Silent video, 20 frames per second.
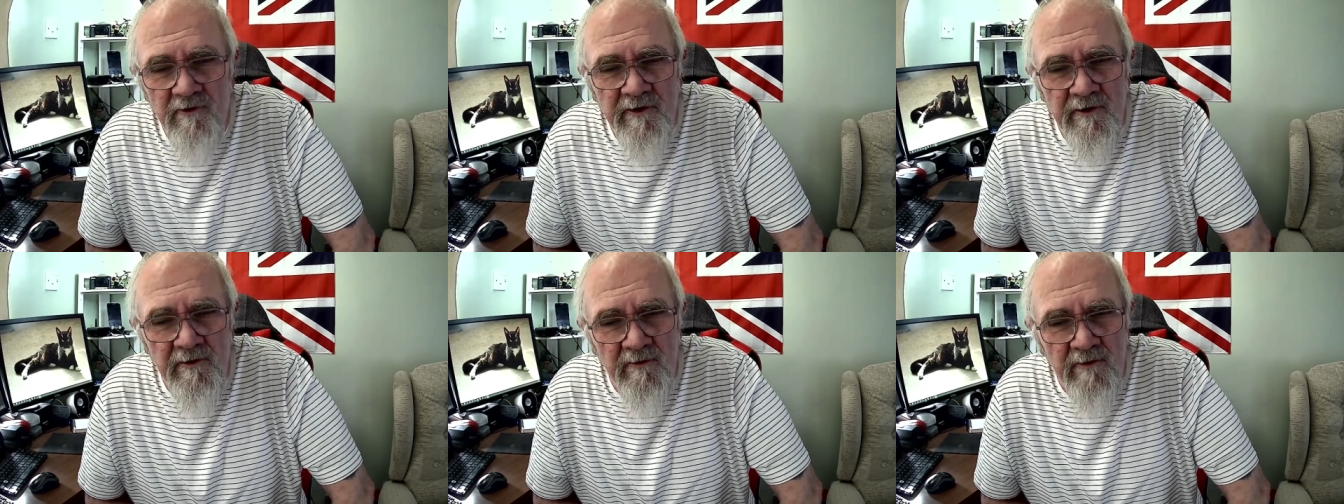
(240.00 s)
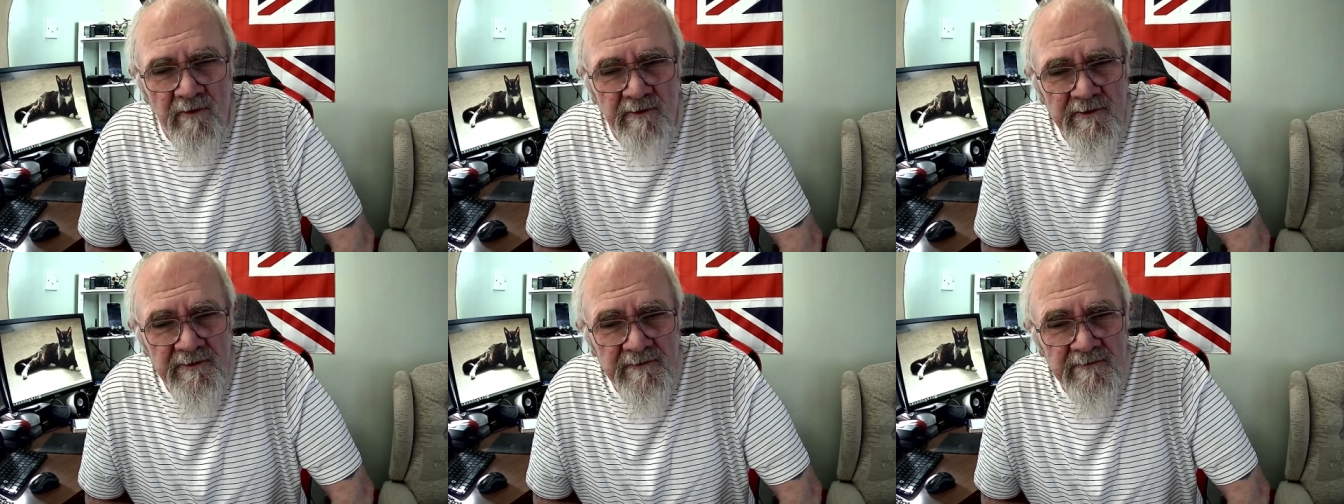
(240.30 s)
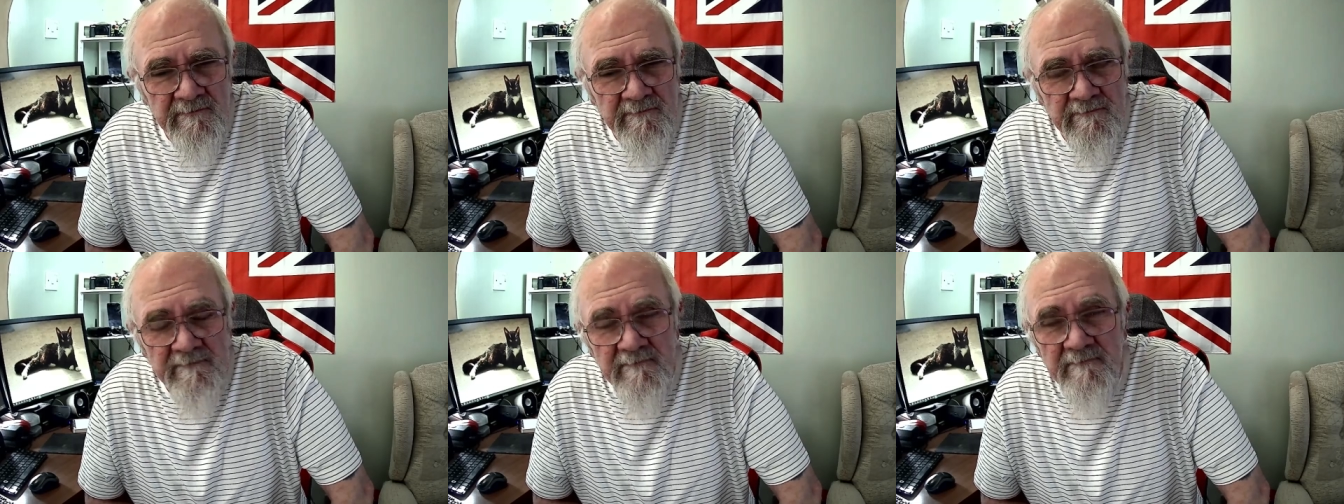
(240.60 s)
woman,
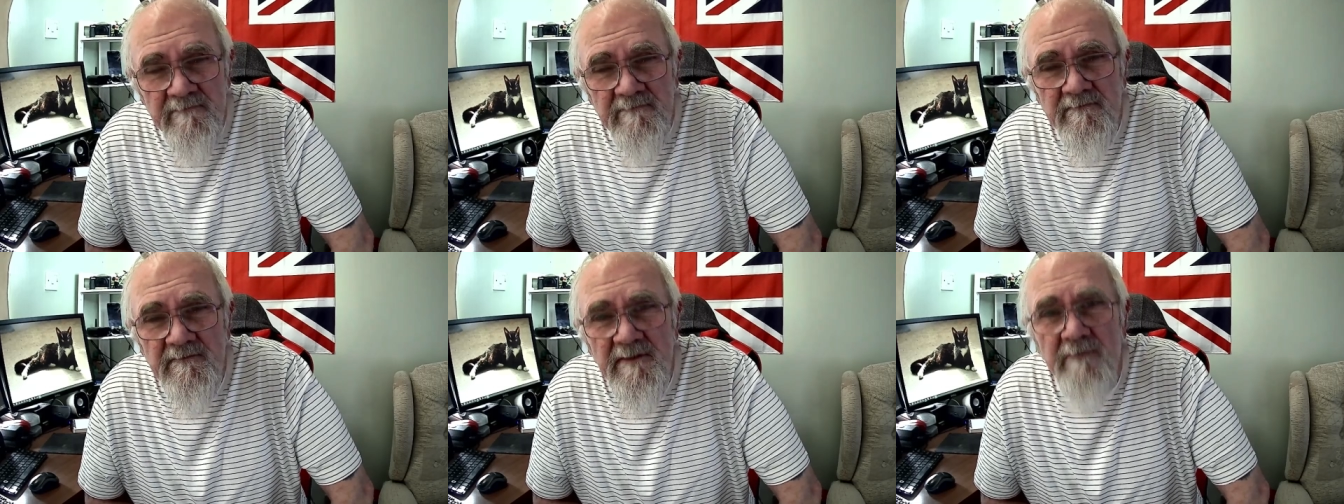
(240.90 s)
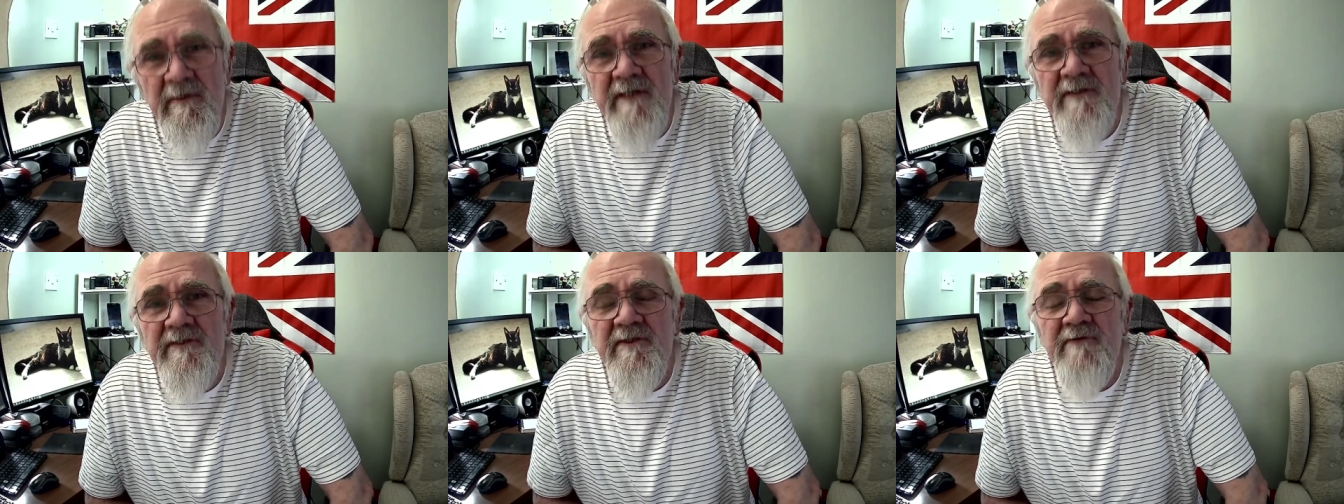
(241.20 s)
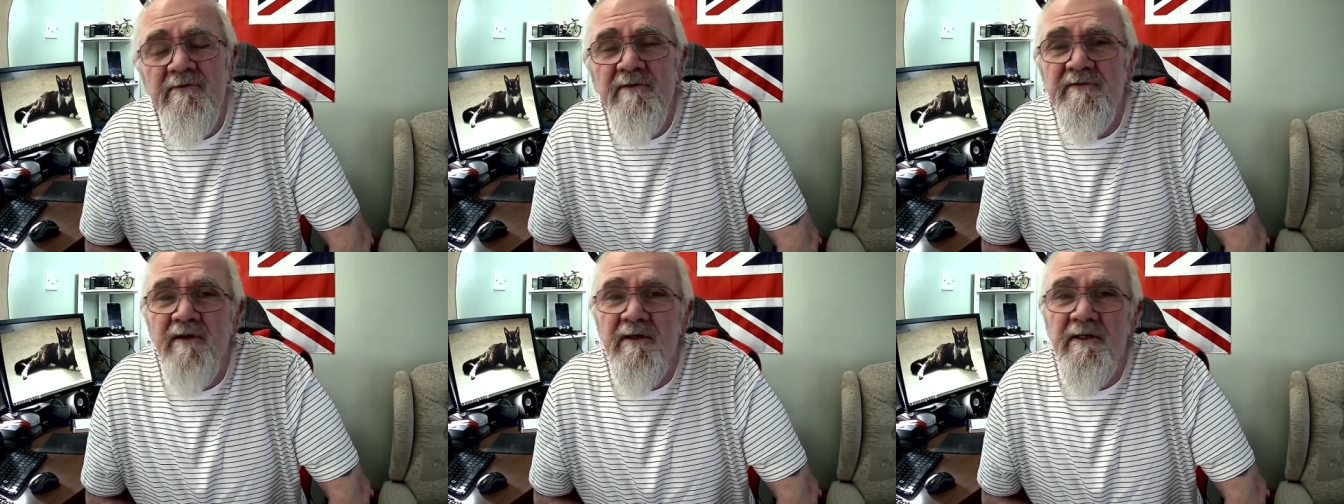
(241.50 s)
that makes you
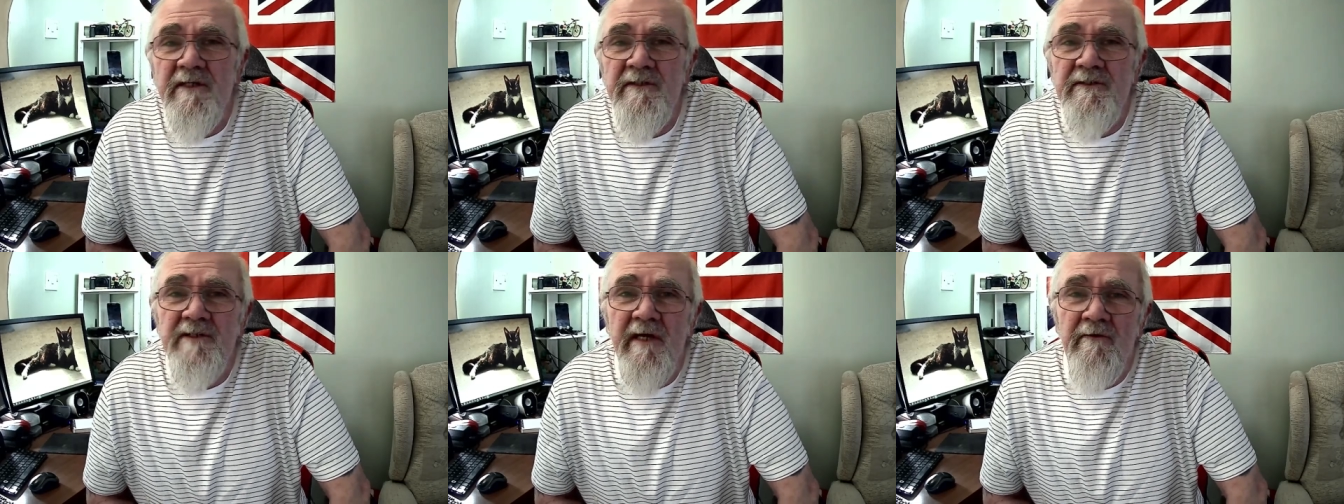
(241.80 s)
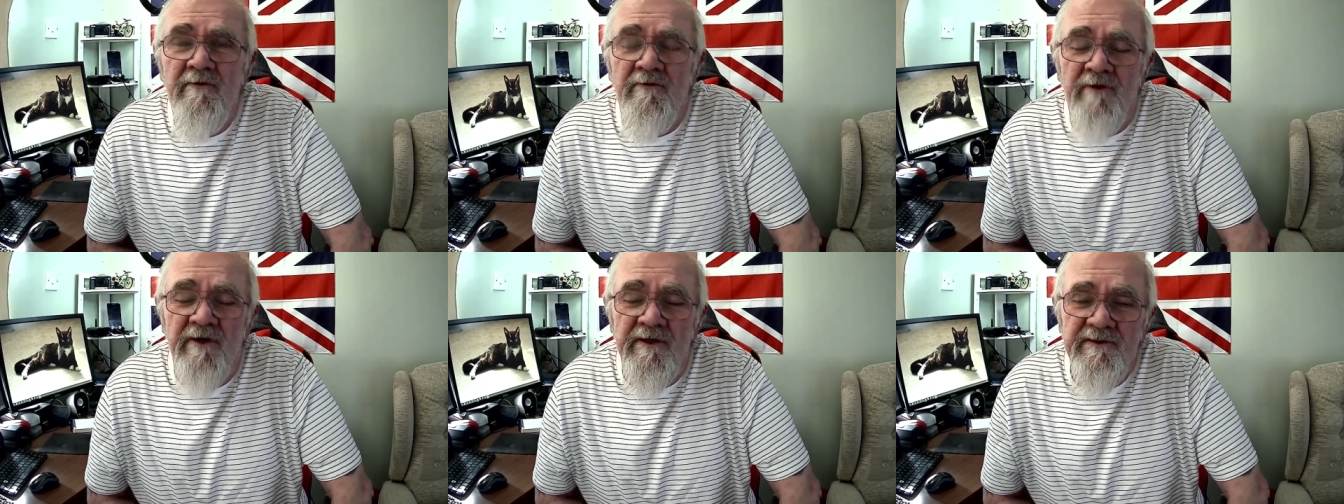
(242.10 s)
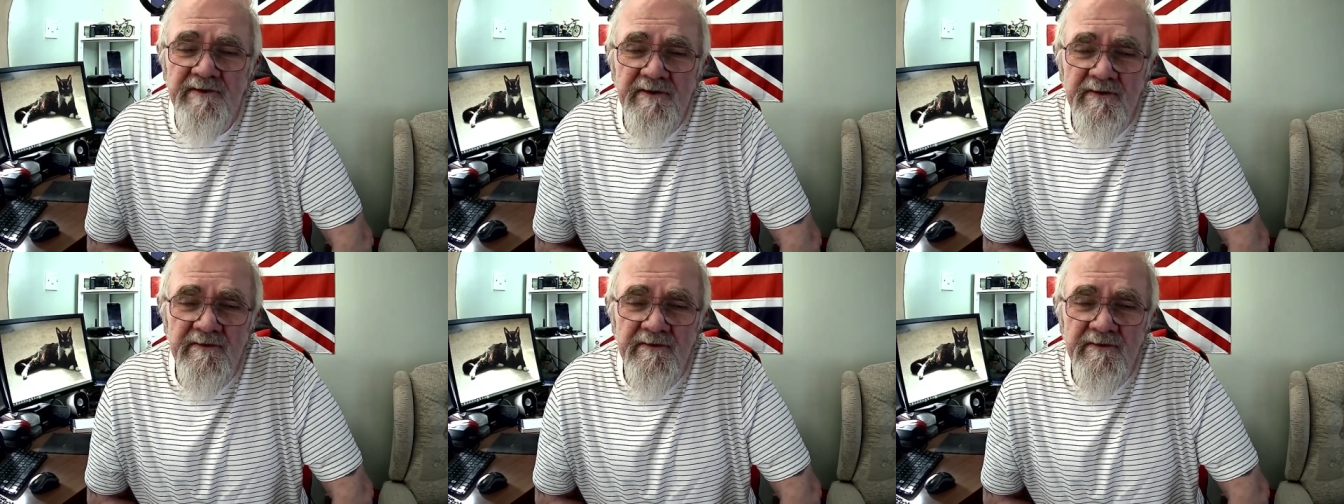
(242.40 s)
a fucking terrorist.